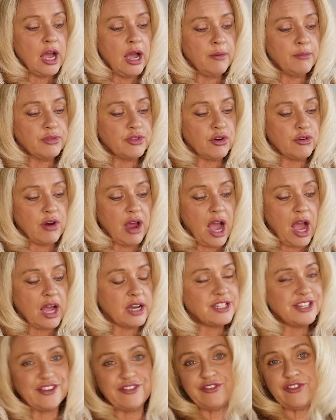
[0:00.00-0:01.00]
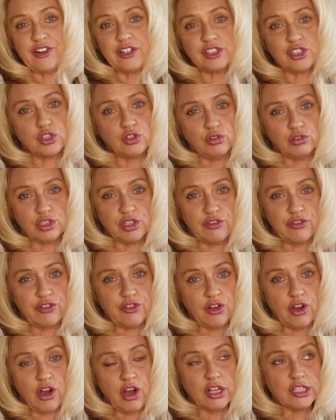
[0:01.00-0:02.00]
There are different schools of
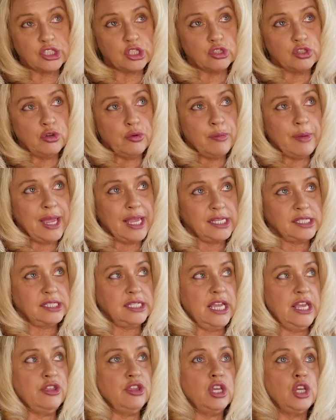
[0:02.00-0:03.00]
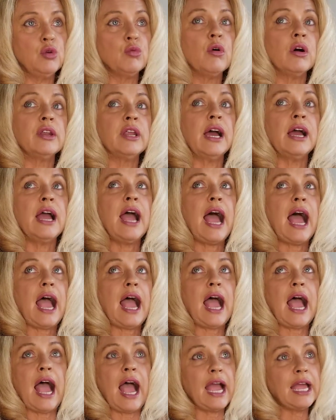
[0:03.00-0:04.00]
thought, so you may say that you want to
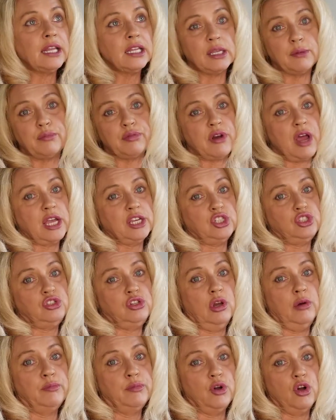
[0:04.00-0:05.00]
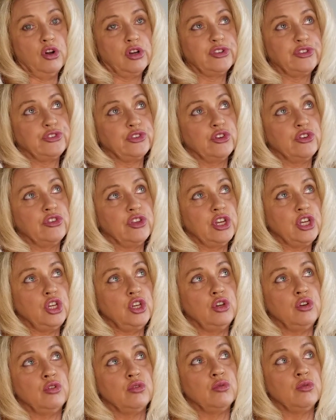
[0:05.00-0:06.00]
highly price your book so that
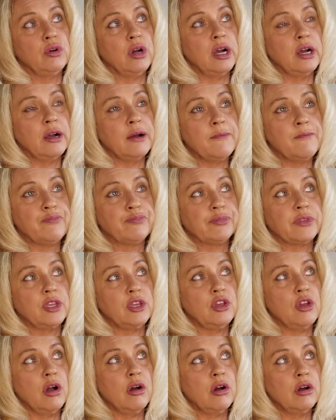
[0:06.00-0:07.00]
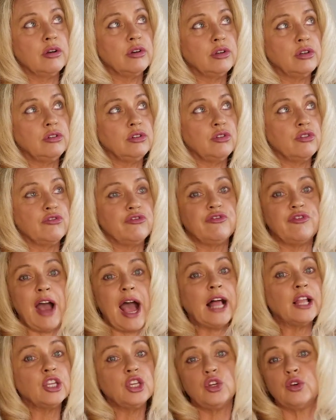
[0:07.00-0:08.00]
you're
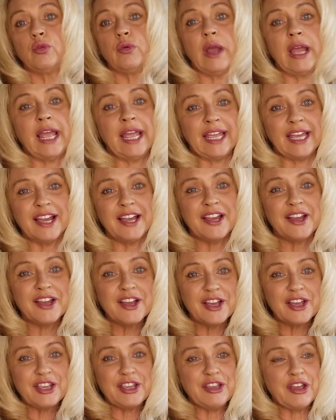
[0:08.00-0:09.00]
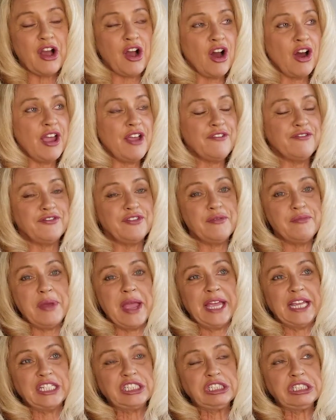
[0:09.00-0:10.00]
valuing your
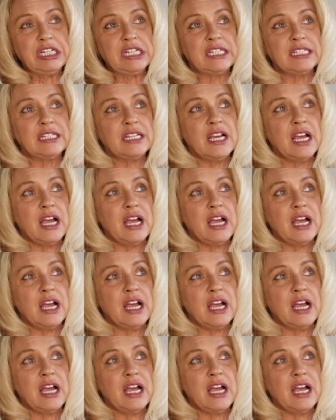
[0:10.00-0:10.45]
information.